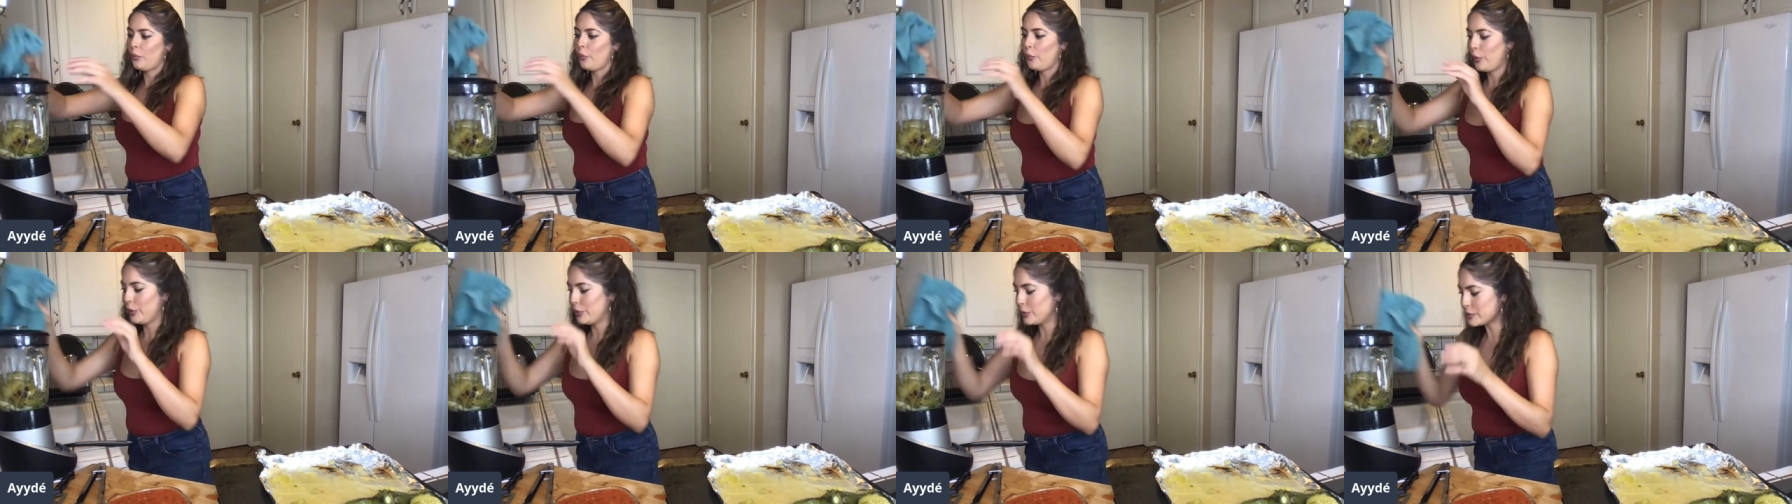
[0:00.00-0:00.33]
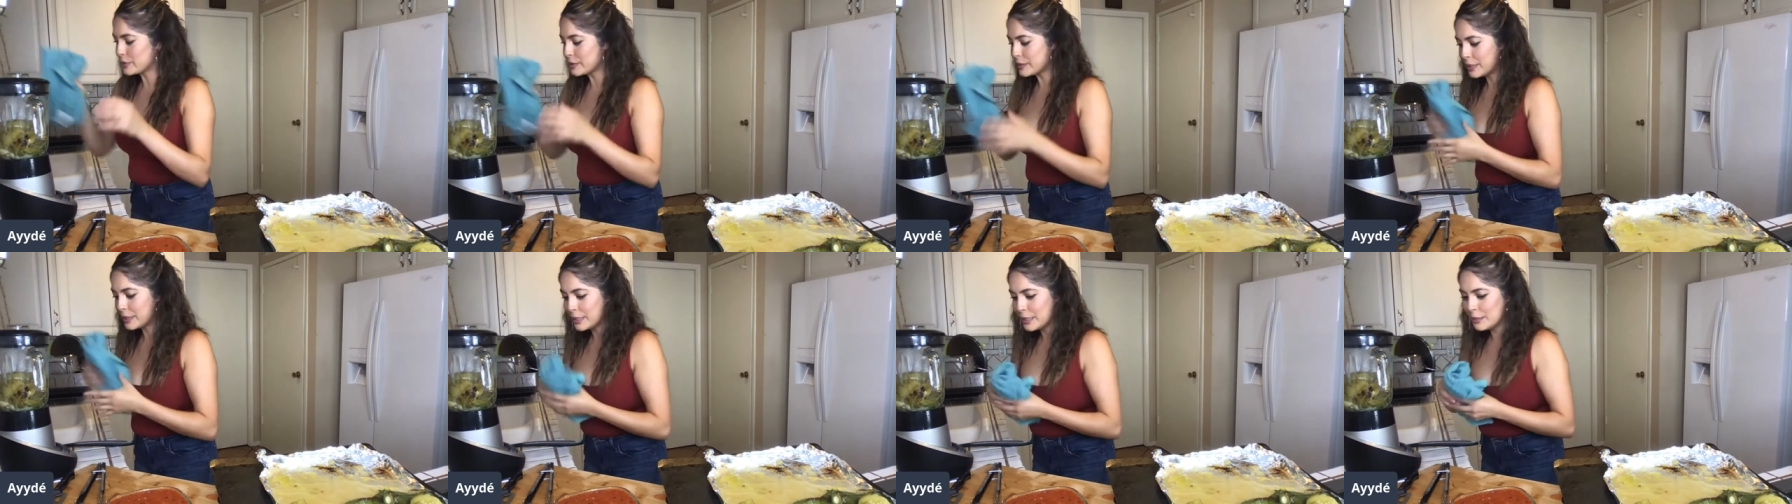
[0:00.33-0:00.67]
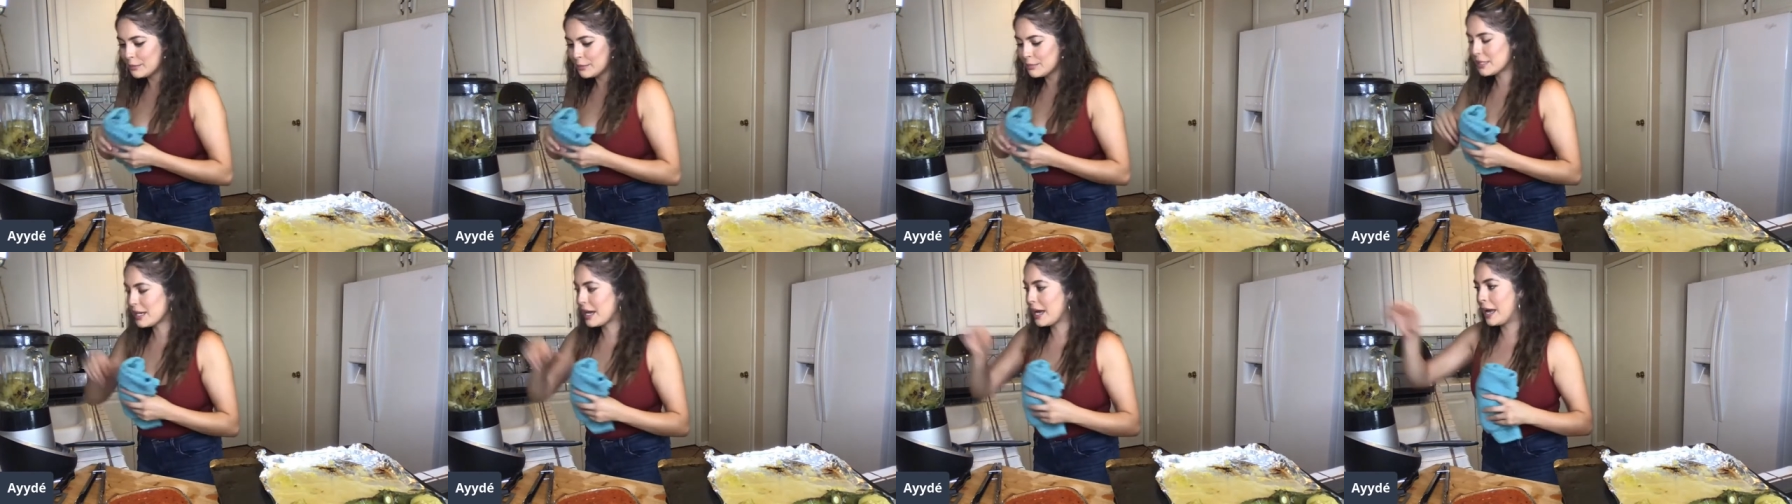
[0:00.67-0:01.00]
Well,
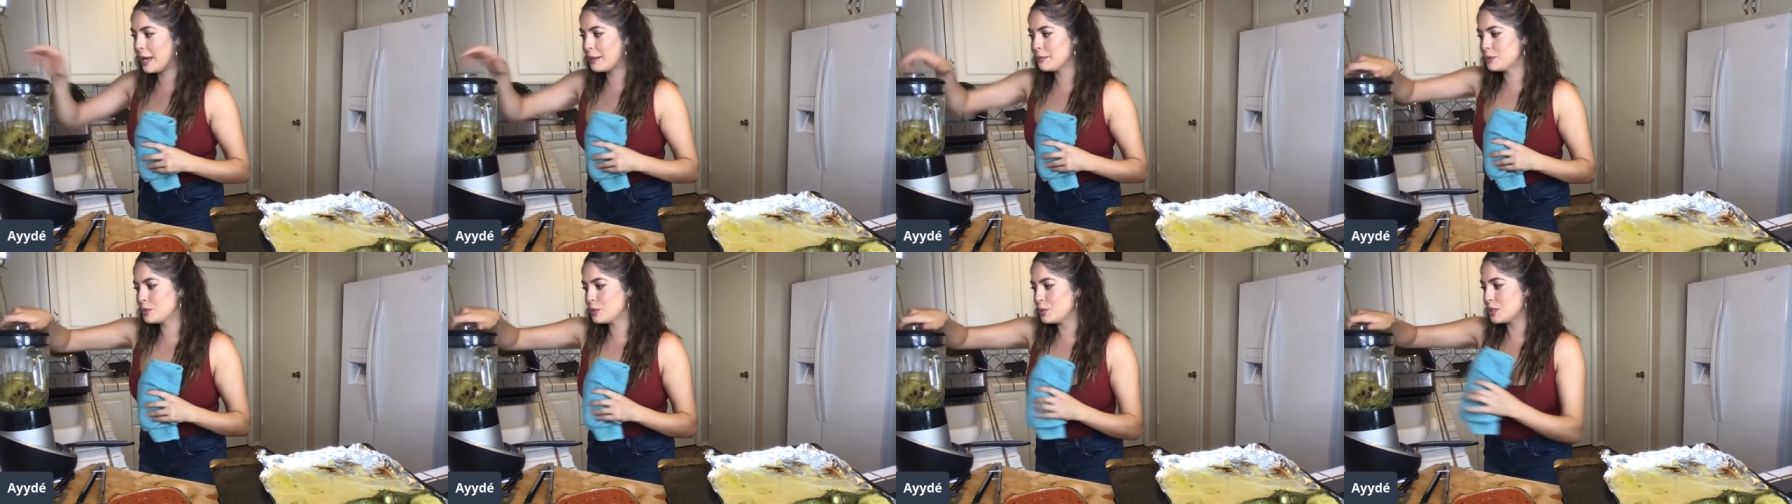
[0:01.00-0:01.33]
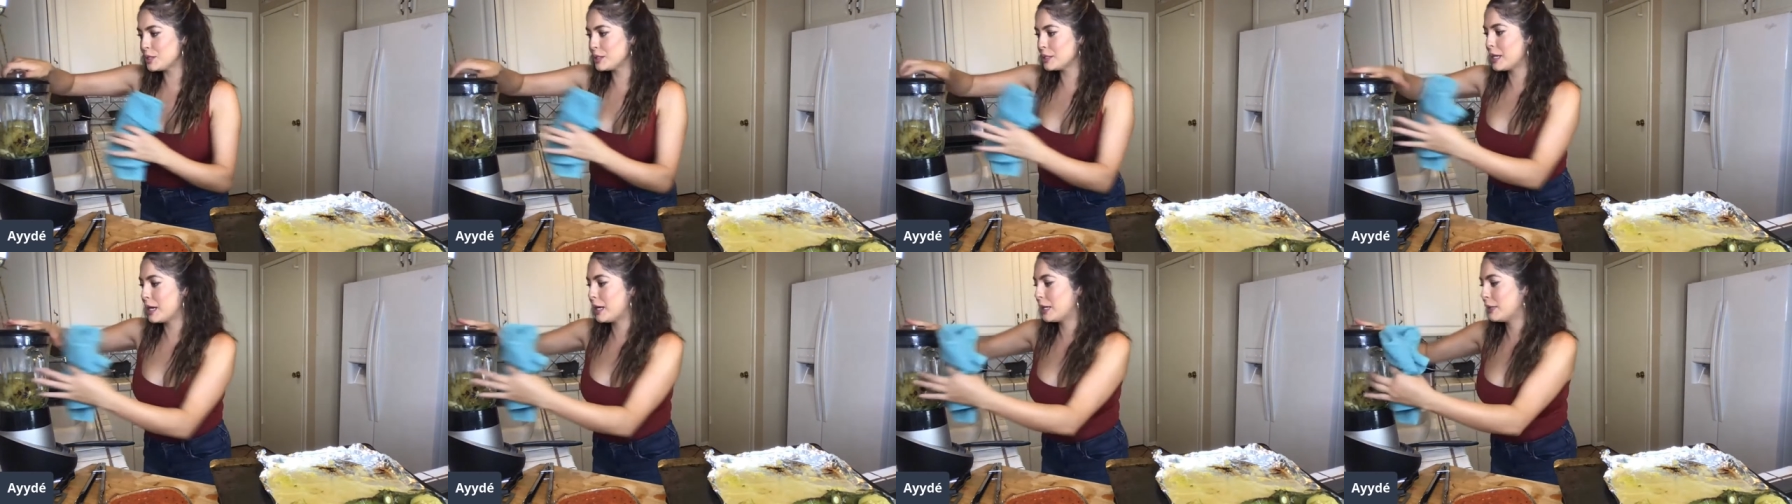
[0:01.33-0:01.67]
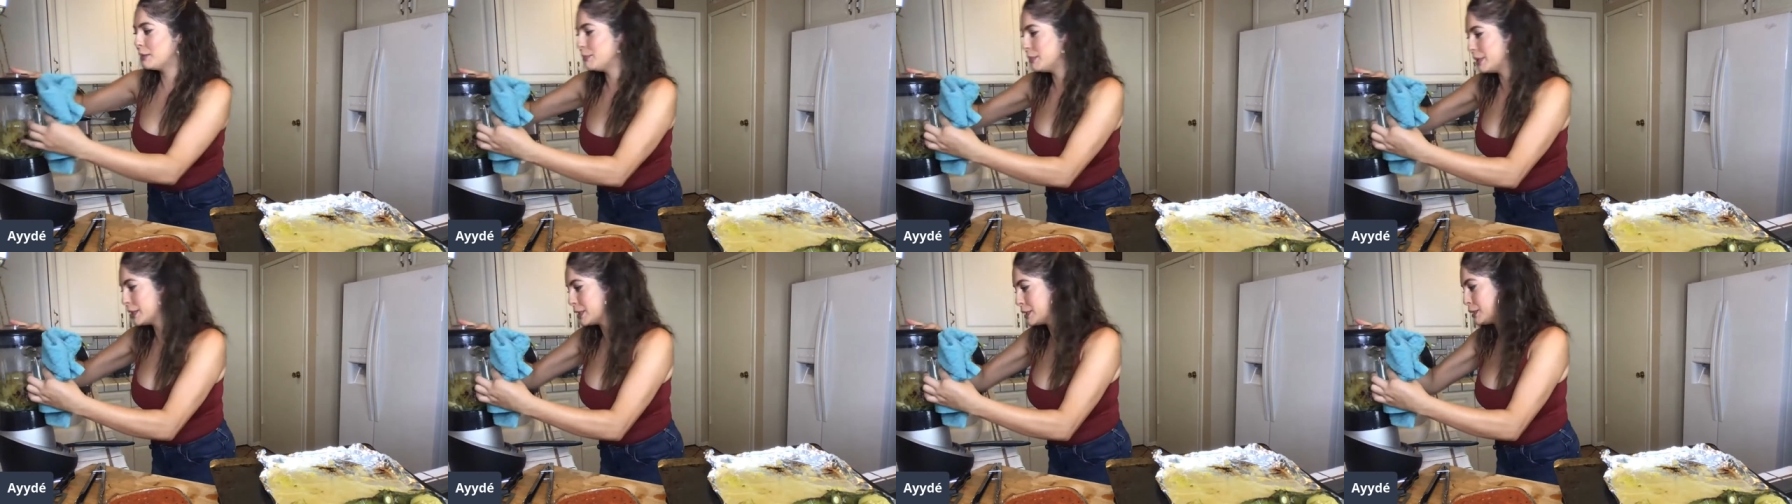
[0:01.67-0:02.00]
sometimes you just gotta
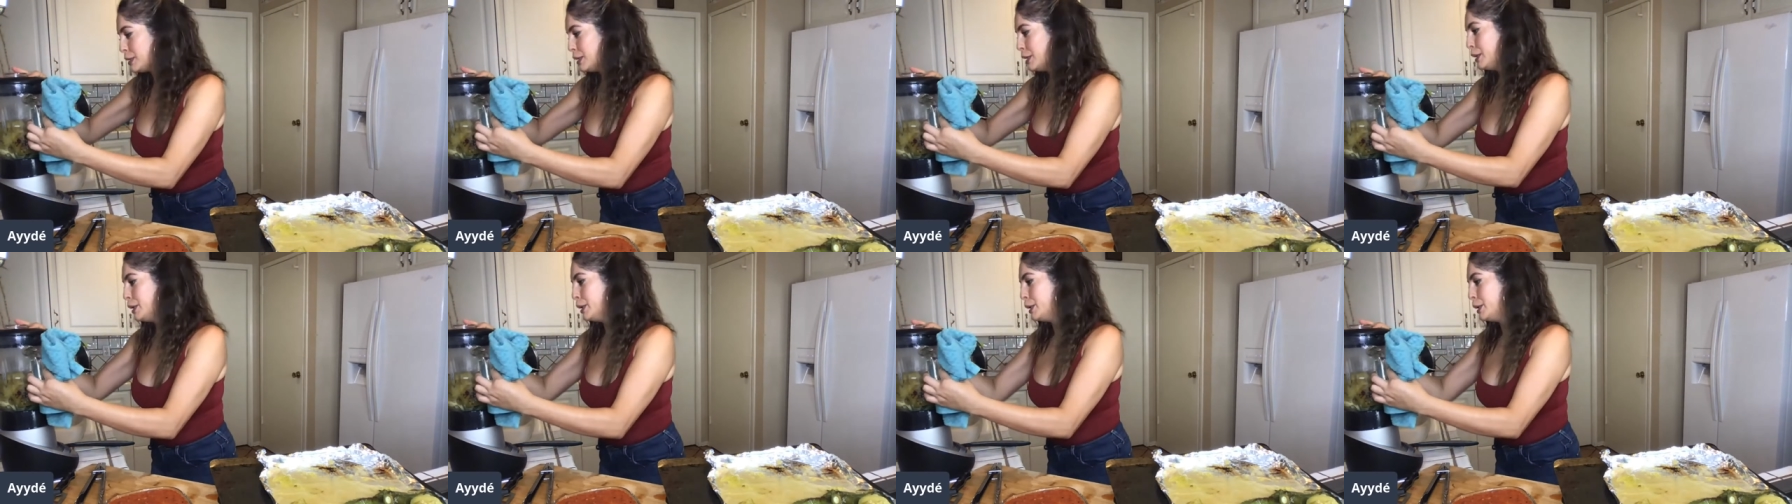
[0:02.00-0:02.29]
mix it